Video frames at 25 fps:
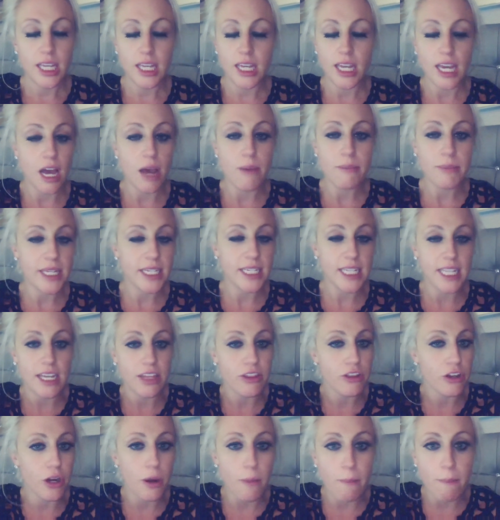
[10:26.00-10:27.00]
I mean,
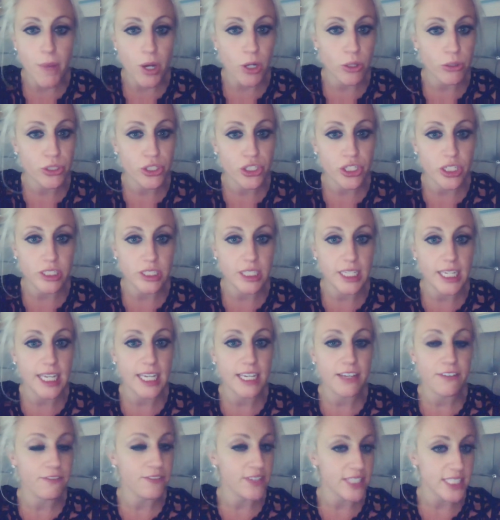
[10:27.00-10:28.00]
either
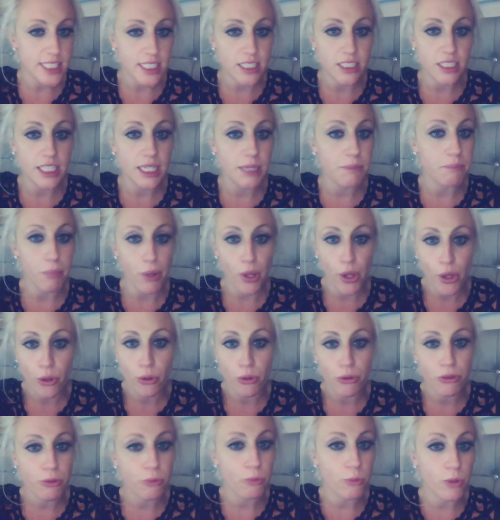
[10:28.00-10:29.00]
emotionally, physically,
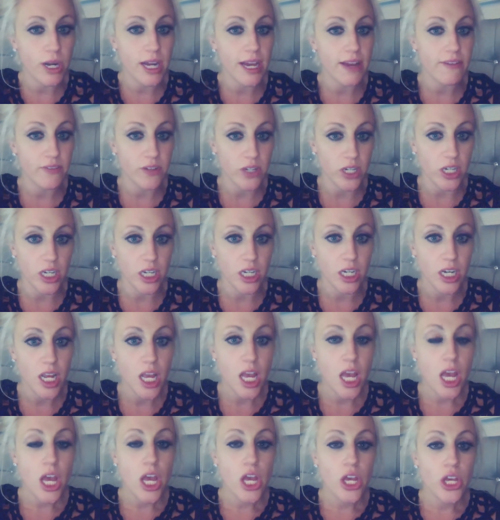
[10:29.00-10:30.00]
both, whatever.
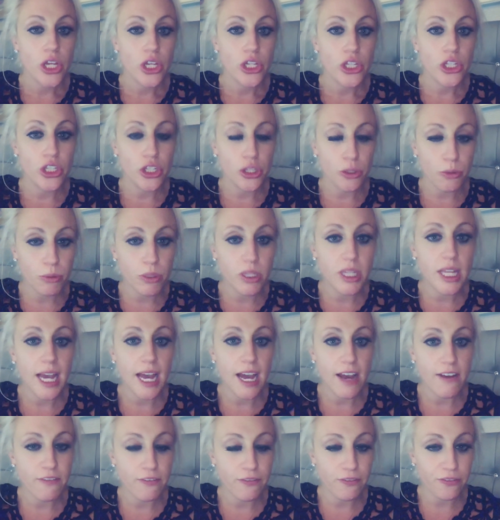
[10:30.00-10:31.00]
You will
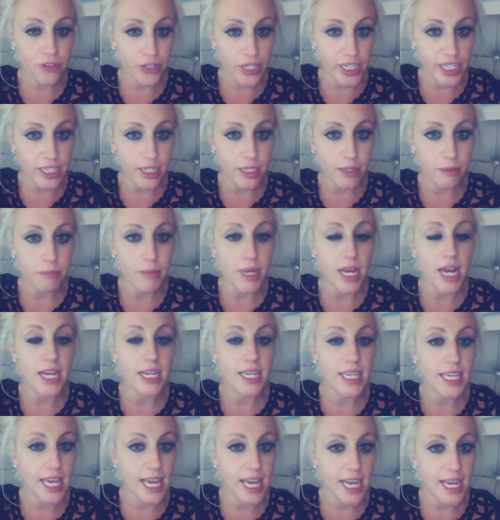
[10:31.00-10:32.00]
have freedom
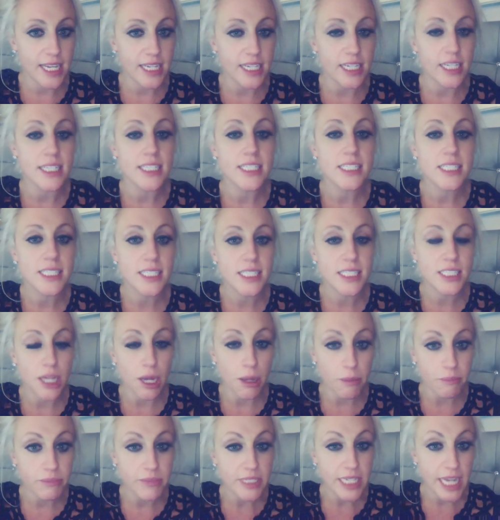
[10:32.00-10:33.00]
again
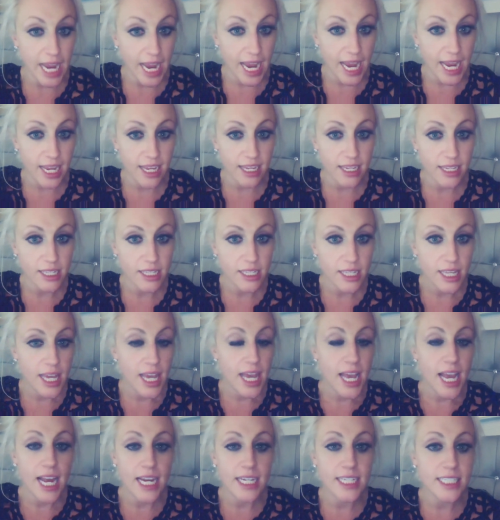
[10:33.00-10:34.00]
someday.
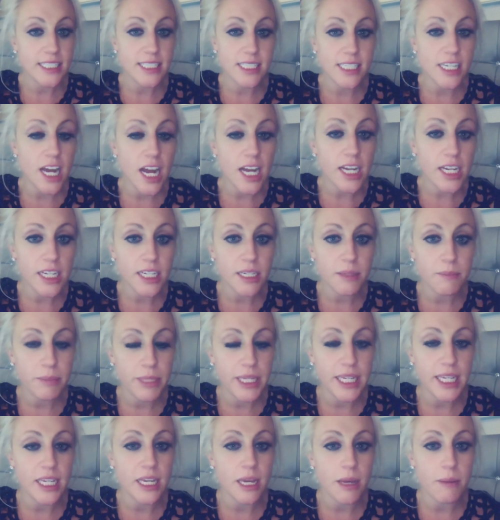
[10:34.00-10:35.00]
And it's not going to
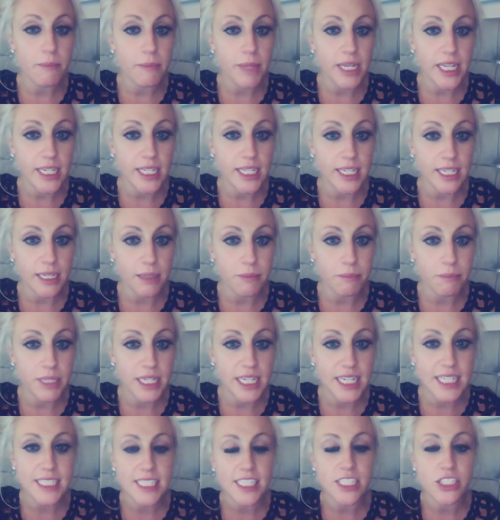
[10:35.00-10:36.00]
be immediate,
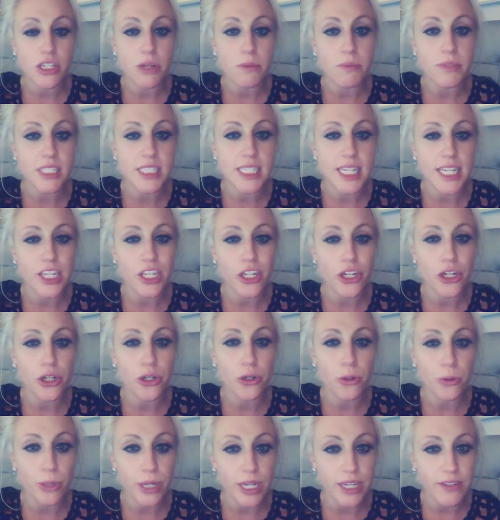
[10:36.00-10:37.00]
because it's almost like you're
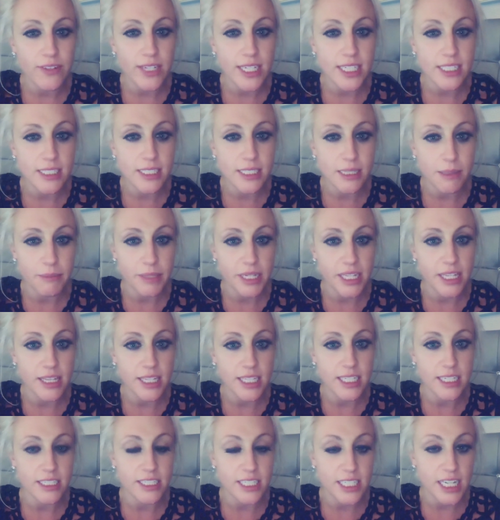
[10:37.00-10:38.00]
grieving somebody
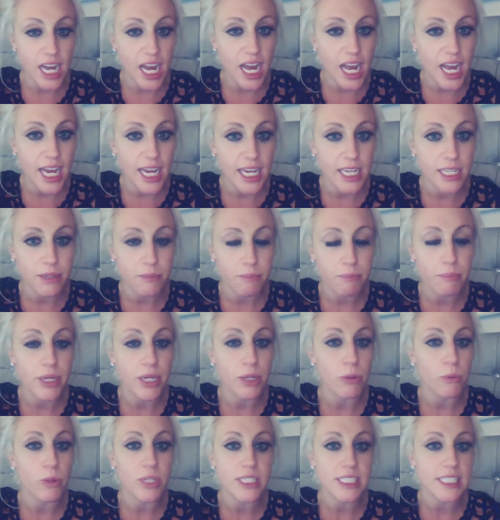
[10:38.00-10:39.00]
that died, but
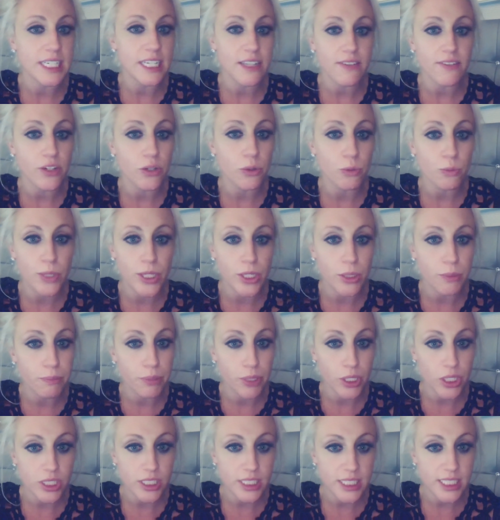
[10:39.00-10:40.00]
it wasn't even a real
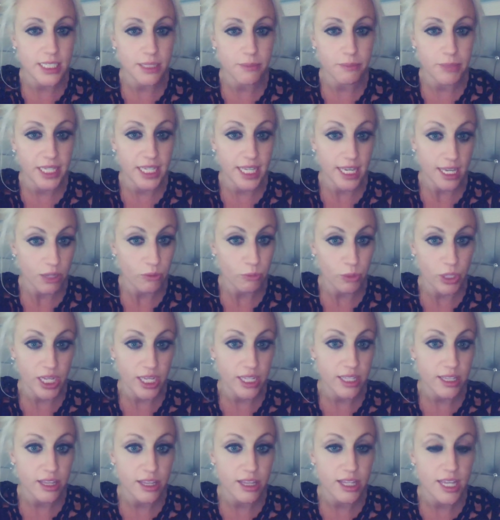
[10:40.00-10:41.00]
person to begin
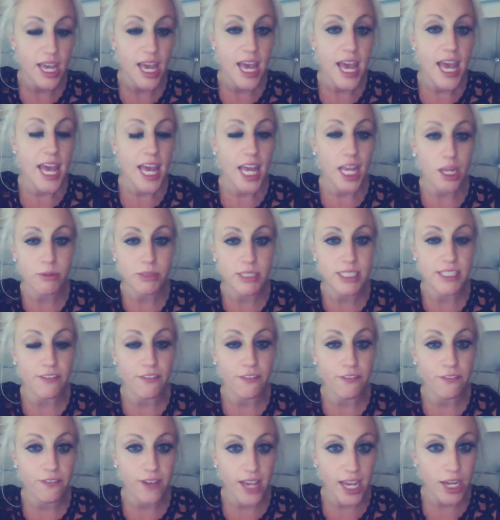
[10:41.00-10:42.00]
with. It was a
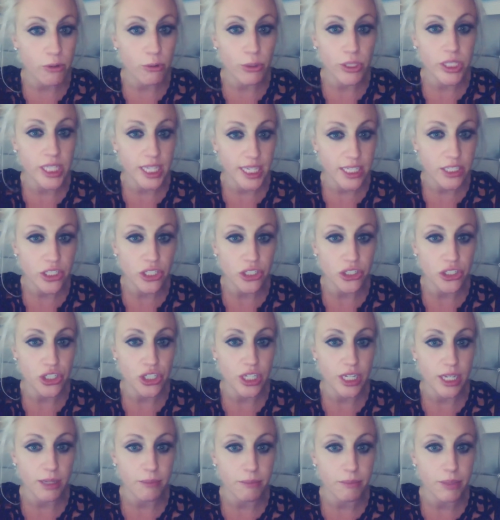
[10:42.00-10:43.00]
fake
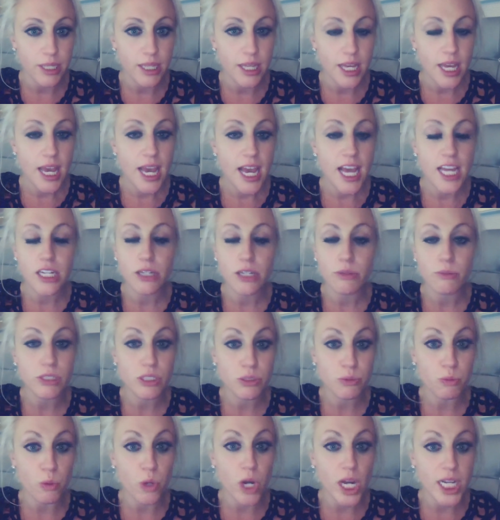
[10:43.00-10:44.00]
relationship, and it
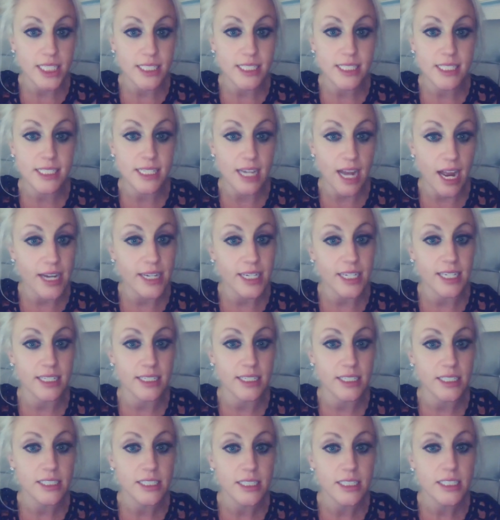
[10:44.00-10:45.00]
was
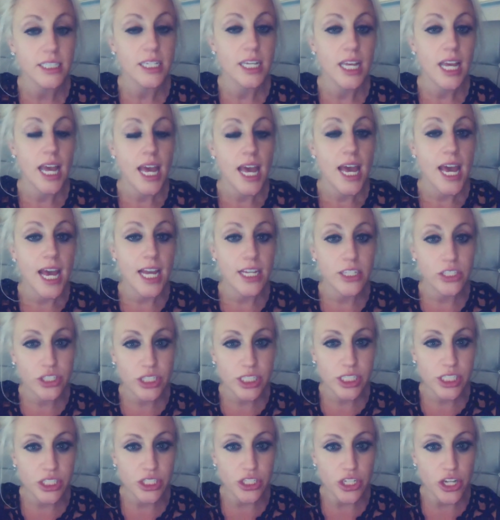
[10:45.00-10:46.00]
one-sided. And
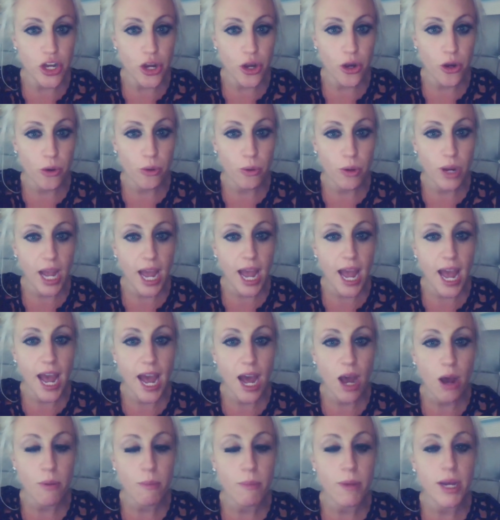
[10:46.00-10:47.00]
just know
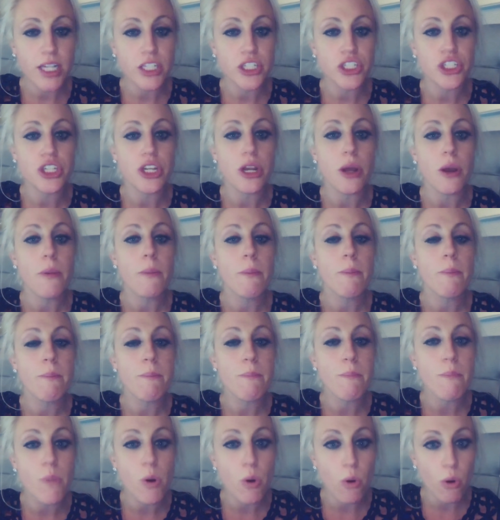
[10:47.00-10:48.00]
how much
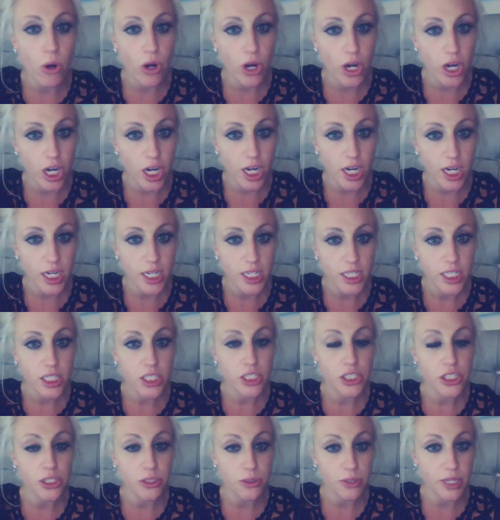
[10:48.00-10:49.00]
more
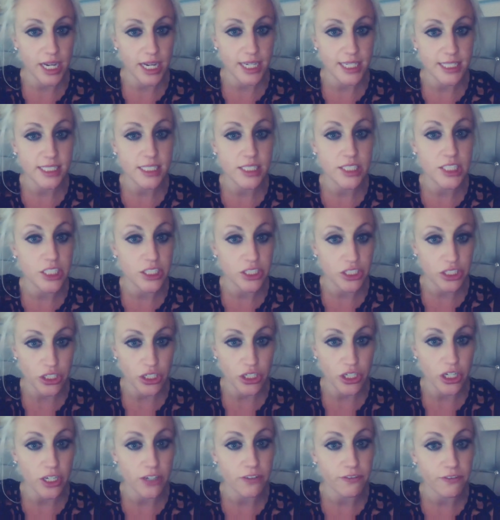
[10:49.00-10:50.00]
you guys
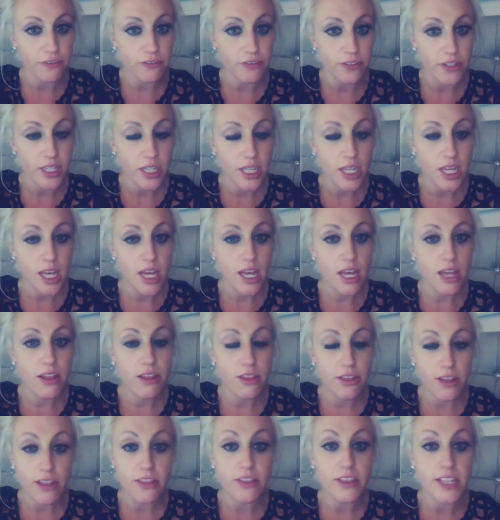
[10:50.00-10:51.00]
deserve
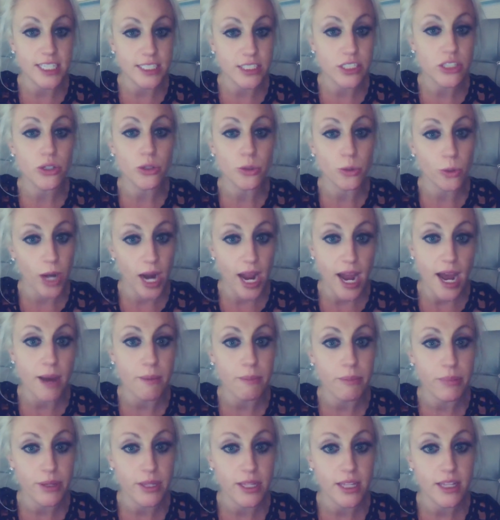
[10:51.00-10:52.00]
than this
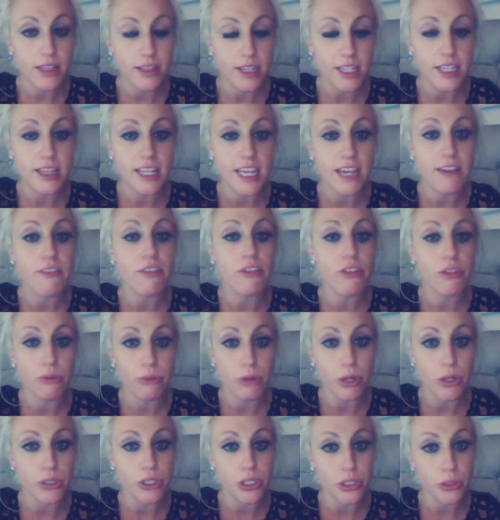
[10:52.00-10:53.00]
crap that they've
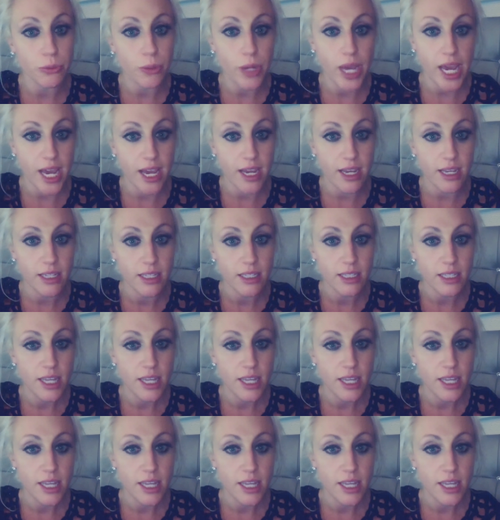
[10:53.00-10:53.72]
thrown your way.